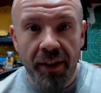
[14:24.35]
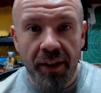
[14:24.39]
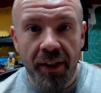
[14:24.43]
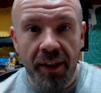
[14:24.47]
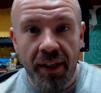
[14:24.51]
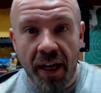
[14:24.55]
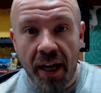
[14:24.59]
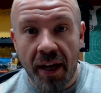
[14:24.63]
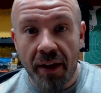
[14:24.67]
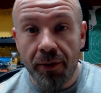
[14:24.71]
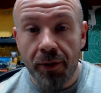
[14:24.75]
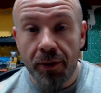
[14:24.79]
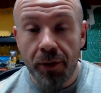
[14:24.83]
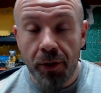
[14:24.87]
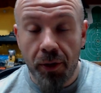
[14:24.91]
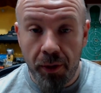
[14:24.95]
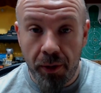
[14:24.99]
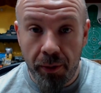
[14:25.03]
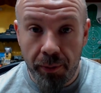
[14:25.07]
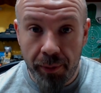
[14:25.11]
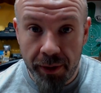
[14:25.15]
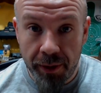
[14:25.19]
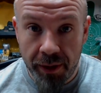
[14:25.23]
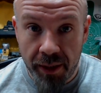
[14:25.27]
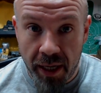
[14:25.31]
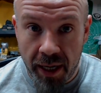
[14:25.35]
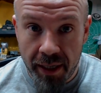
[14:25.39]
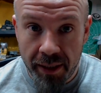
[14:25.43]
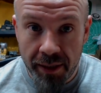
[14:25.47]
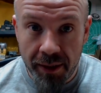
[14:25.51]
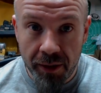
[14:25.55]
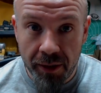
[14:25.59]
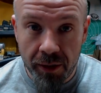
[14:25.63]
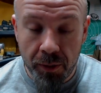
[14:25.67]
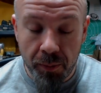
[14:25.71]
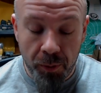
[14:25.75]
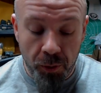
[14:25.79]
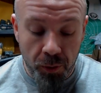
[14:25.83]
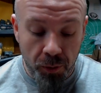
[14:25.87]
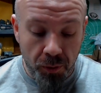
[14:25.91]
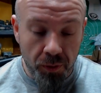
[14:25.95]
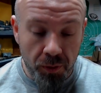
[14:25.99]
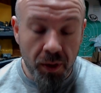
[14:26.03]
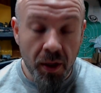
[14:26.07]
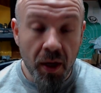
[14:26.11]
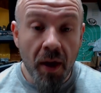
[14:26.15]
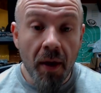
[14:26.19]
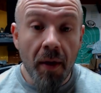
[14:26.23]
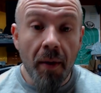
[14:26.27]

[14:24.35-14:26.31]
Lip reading: it down so that it was nice and smooth,